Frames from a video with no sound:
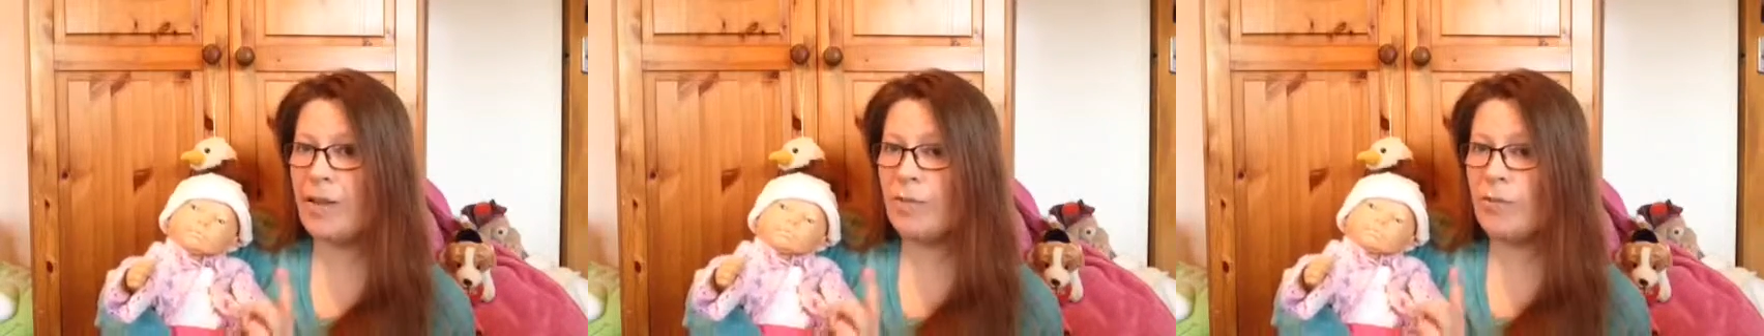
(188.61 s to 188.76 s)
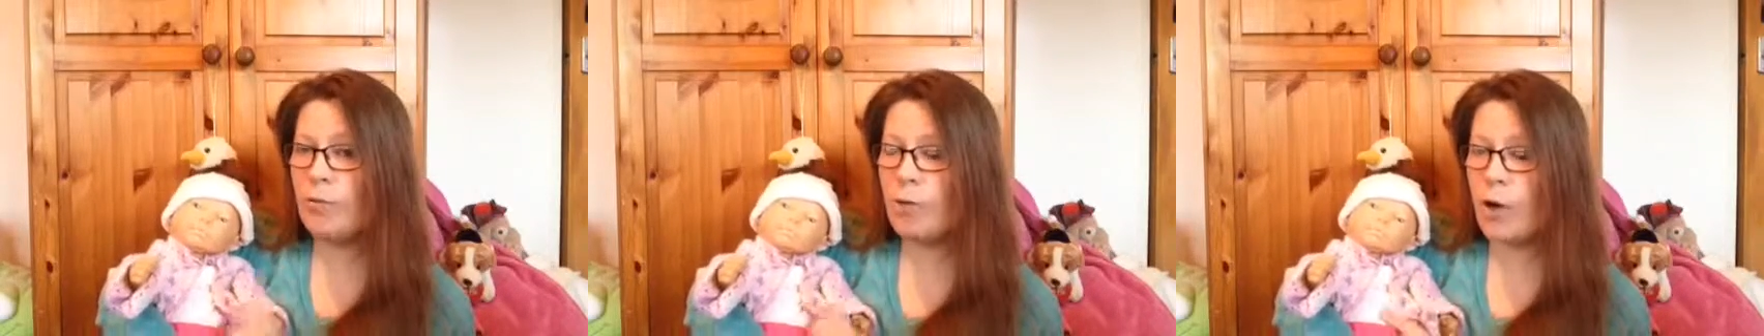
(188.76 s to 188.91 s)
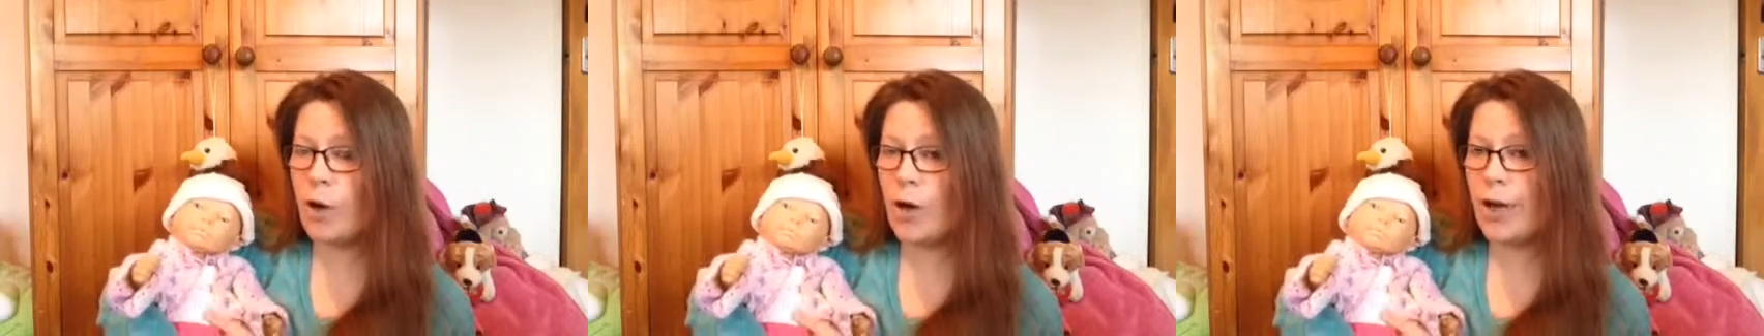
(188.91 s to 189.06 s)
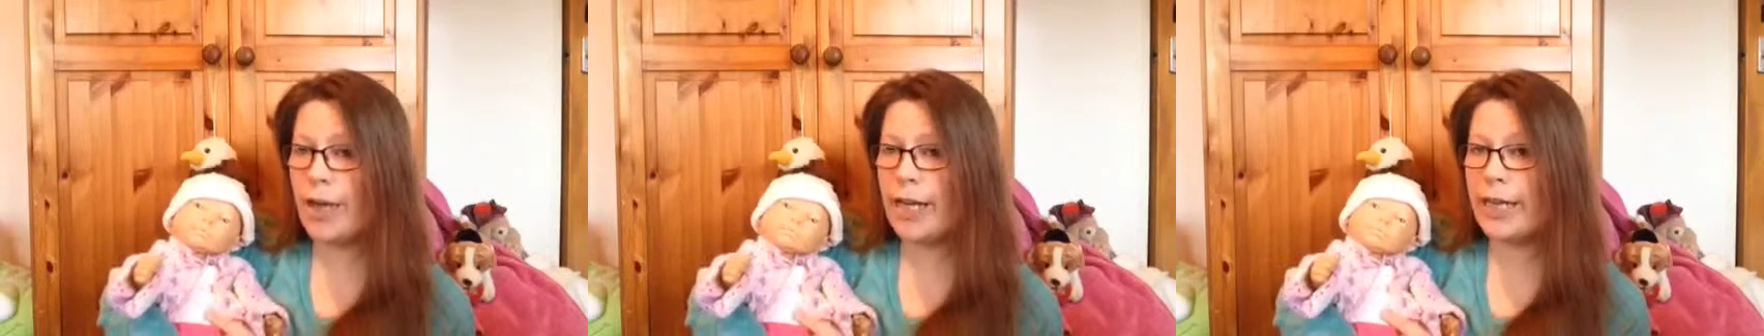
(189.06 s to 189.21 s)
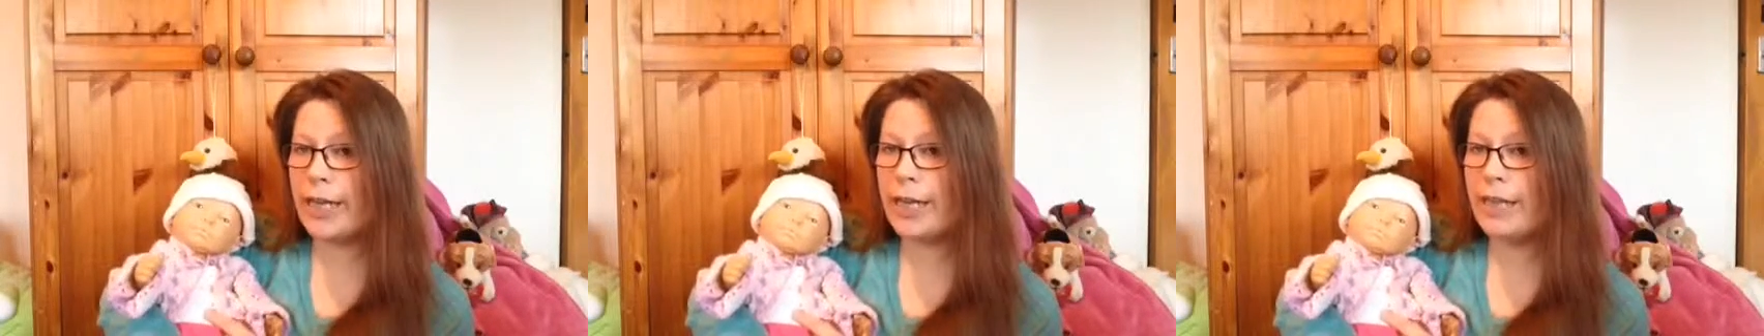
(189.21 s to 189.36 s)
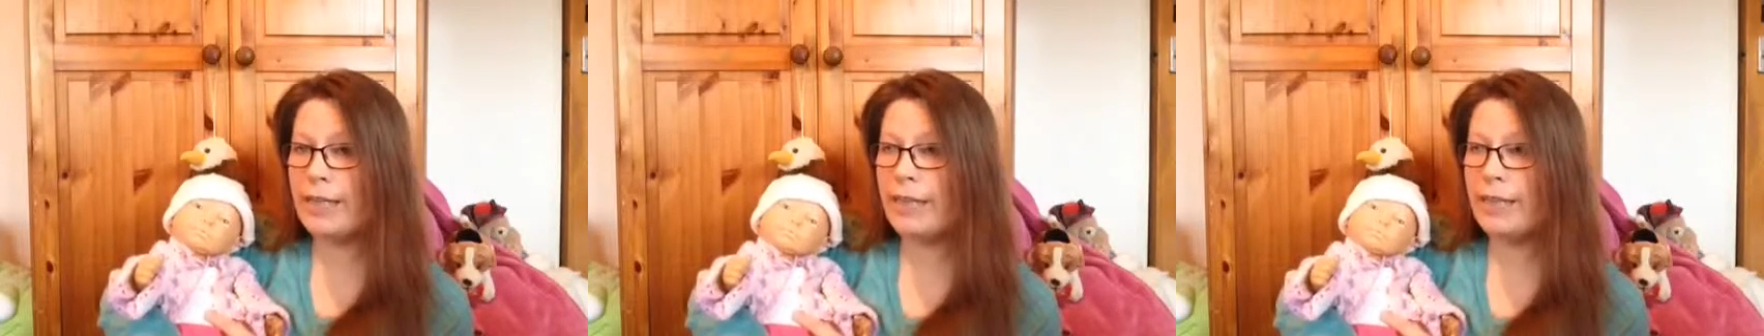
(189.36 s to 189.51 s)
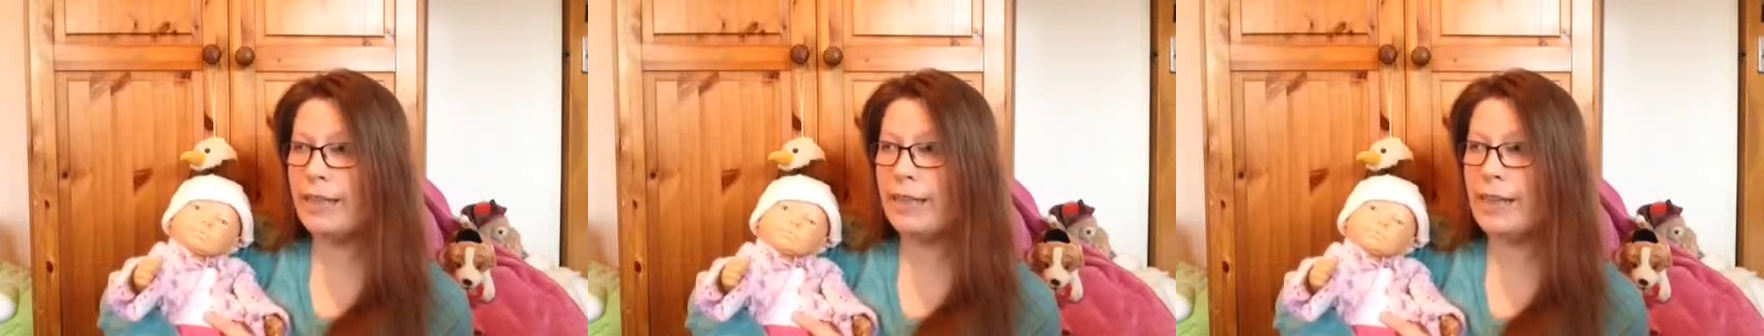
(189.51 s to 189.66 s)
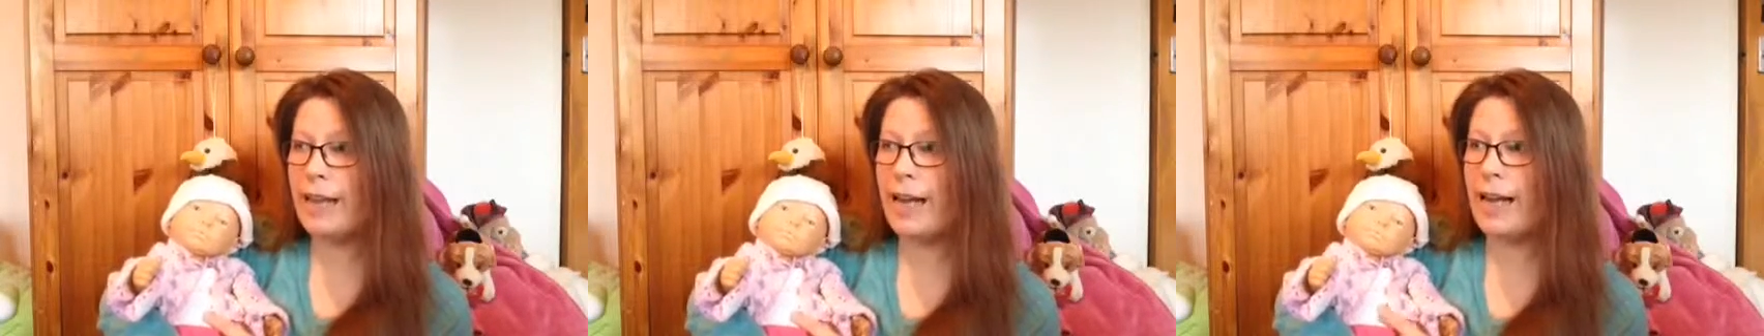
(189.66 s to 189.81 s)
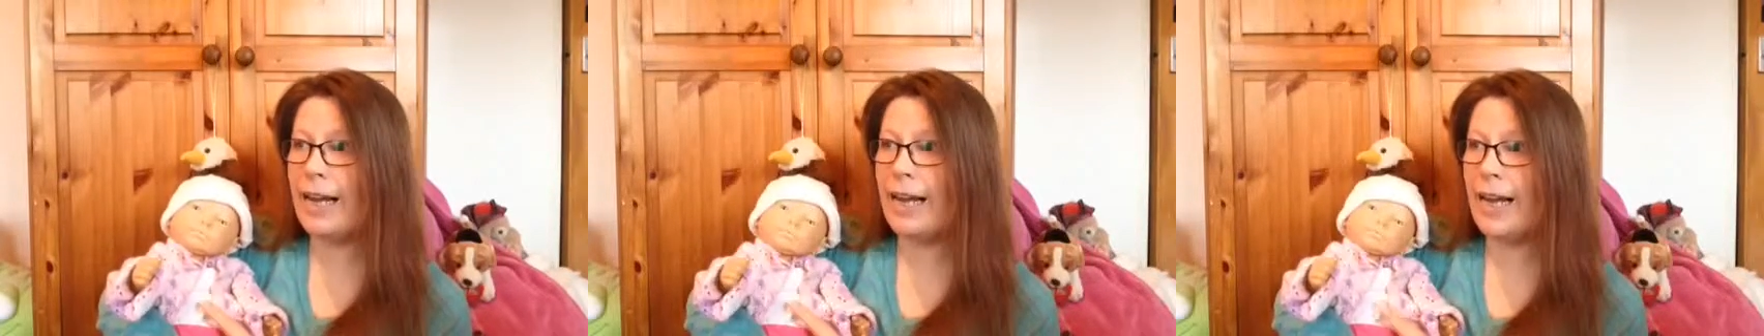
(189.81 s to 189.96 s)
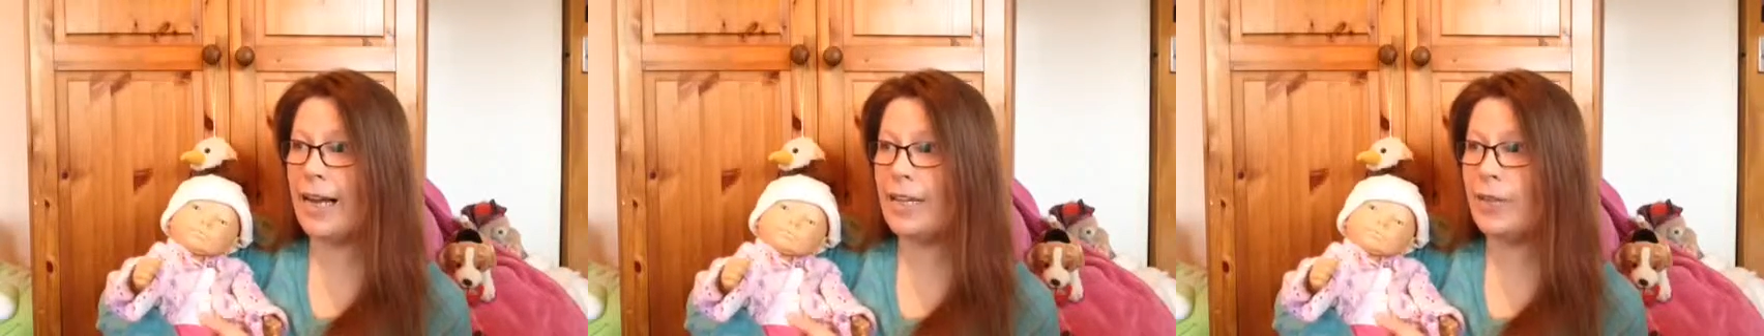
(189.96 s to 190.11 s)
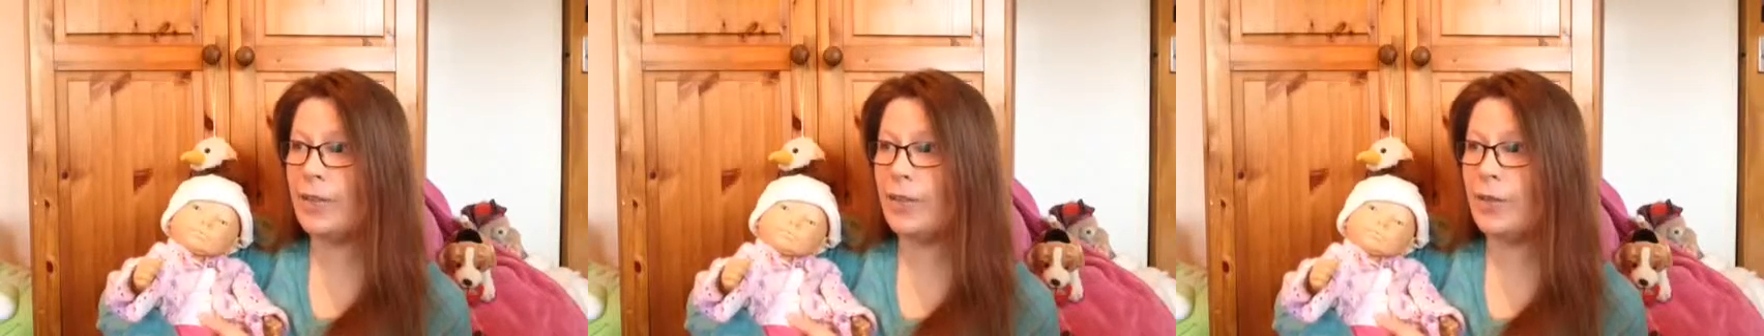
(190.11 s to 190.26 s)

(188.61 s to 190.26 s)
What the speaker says: Roy I lent